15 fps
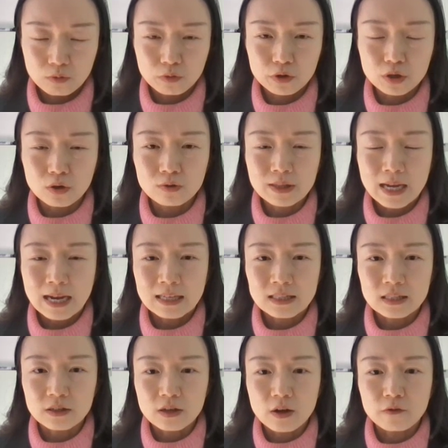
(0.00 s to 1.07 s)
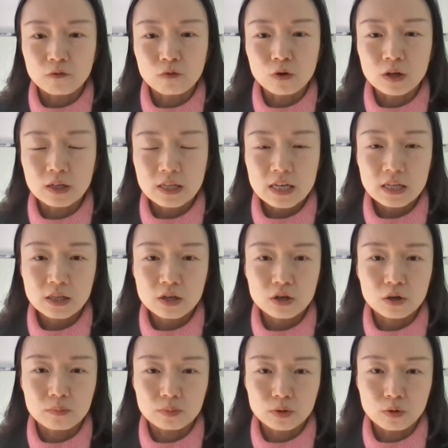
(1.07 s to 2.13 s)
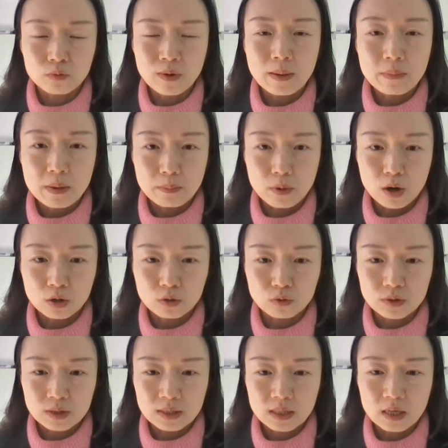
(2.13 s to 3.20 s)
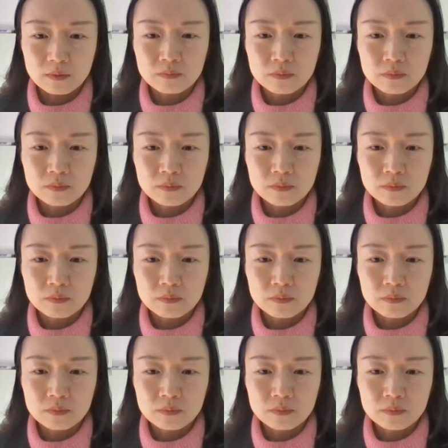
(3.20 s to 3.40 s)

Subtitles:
We know that for linear programming models,